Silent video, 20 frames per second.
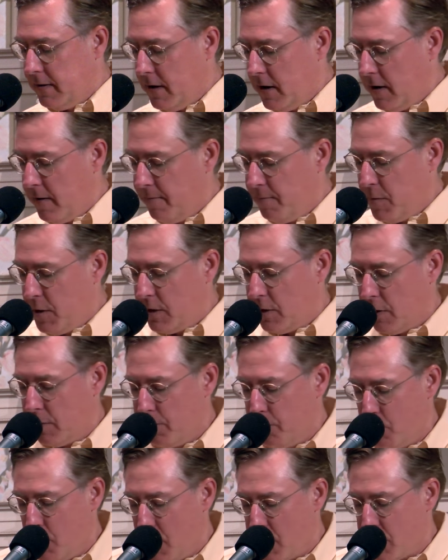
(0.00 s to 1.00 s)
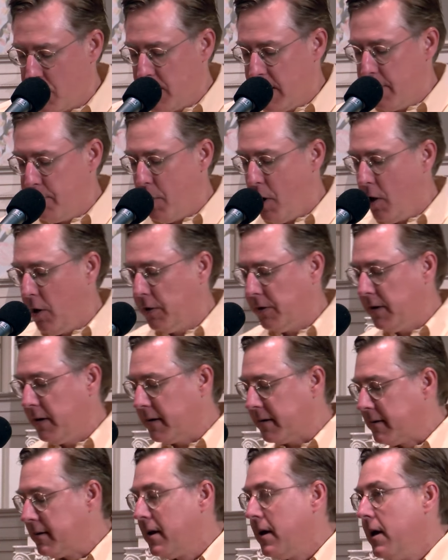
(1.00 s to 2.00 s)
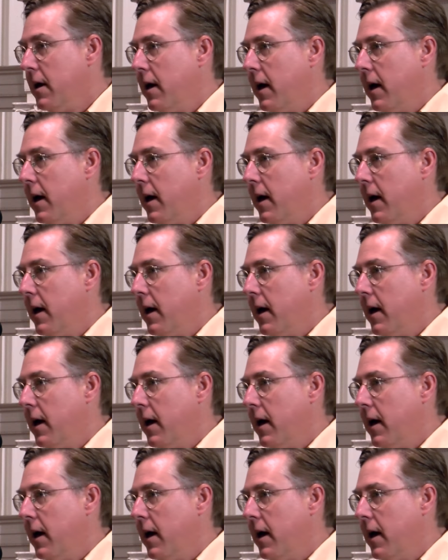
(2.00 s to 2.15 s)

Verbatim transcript: uh, in our modern day politics.